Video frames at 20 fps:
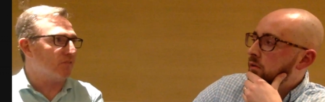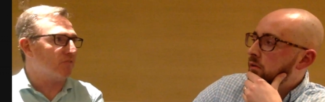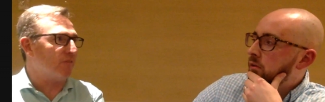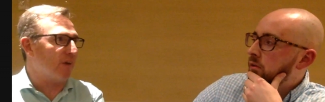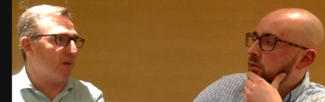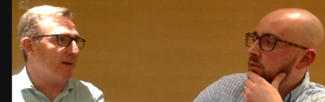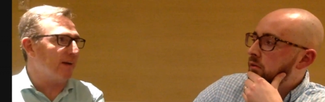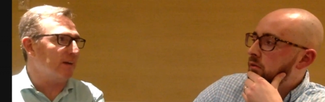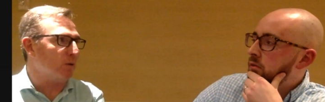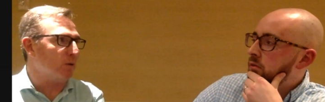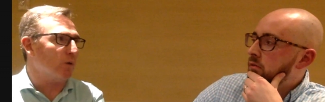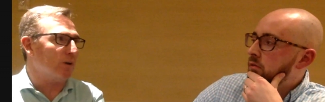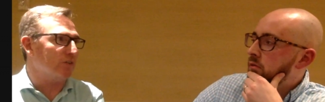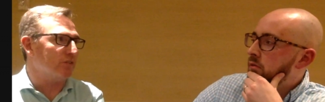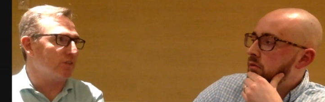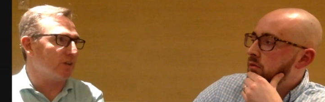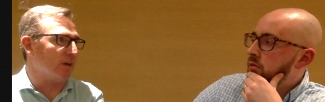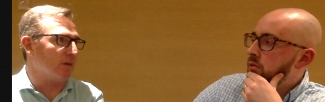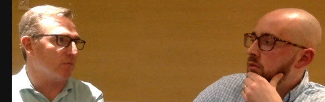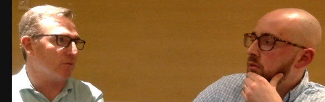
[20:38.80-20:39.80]
Speaker 1: to finding
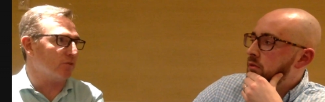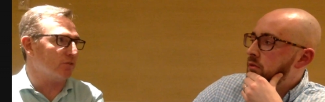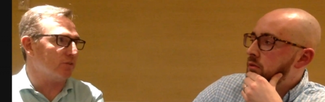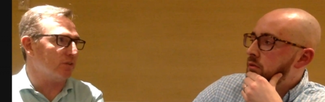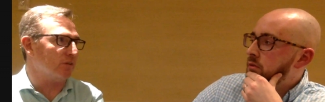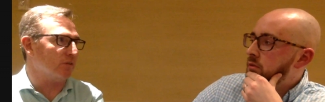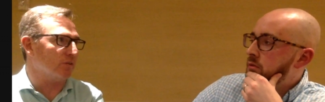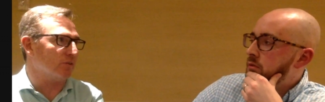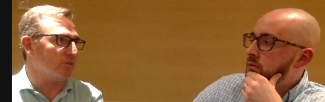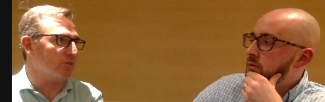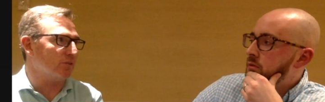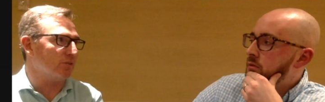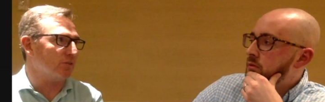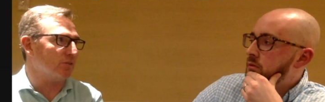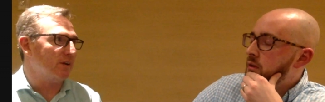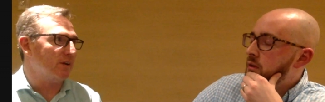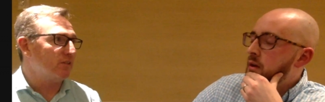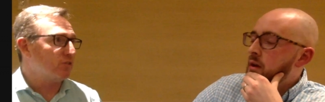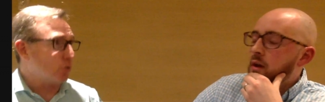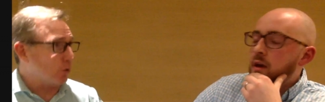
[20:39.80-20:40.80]
ways to get receivers.
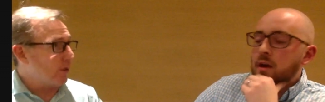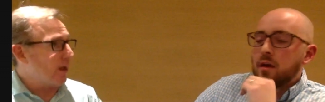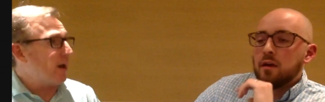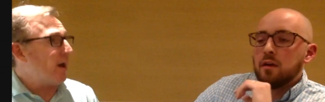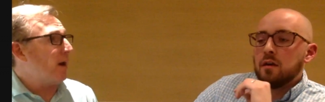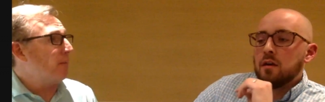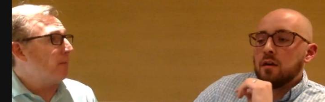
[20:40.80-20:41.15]
So that